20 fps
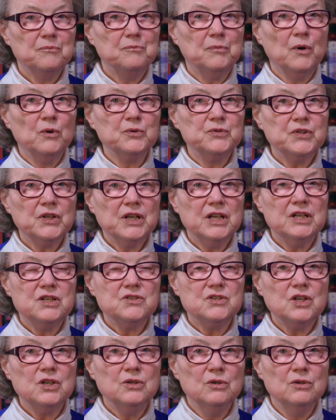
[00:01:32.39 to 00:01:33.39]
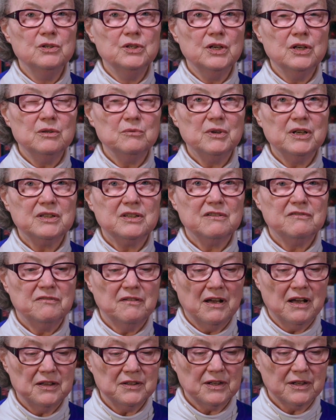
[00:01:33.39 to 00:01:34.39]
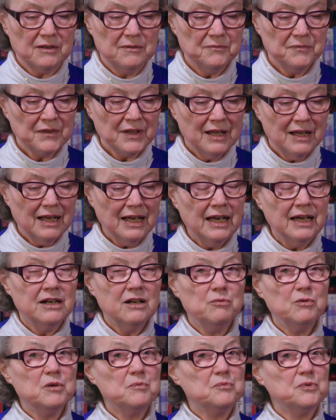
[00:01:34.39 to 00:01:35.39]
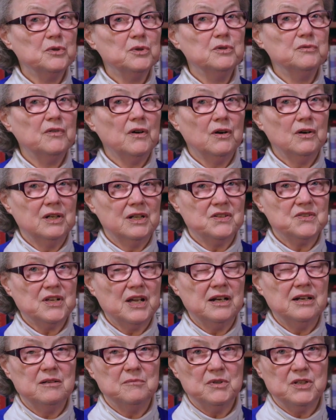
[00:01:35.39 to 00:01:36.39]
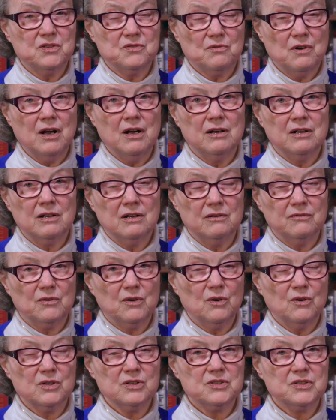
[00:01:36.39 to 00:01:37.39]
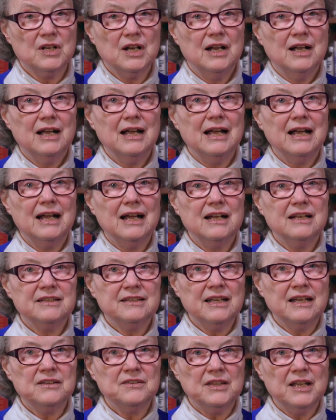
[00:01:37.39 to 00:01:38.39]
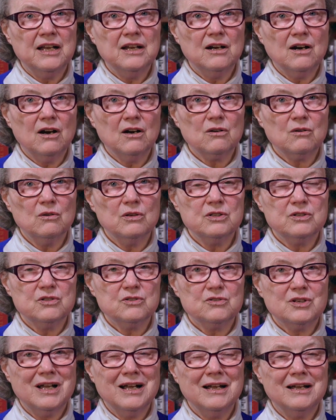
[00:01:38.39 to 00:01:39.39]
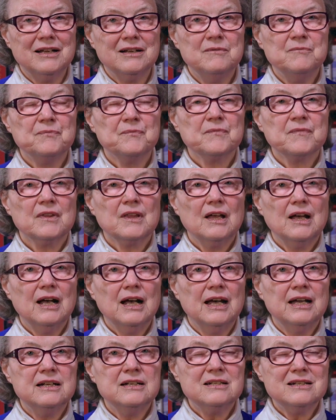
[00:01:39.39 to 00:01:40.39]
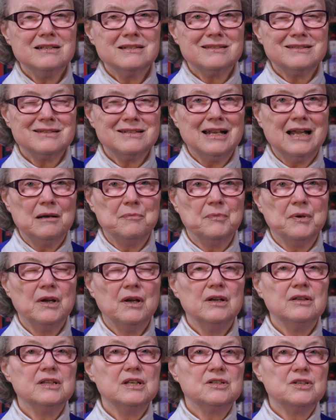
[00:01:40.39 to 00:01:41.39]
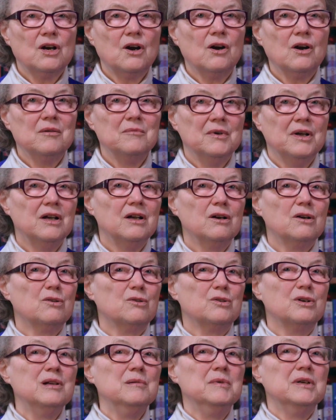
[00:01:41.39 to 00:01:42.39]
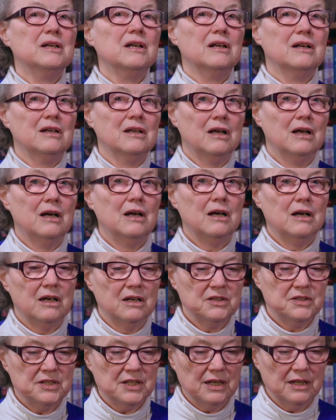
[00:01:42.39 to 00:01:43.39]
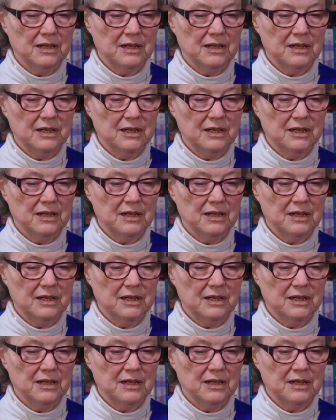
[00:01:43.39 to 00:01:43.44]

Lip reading: both his union with the Father, and it would prove all his enemies wrong, of course, that they are going to try and slap the term criminal onto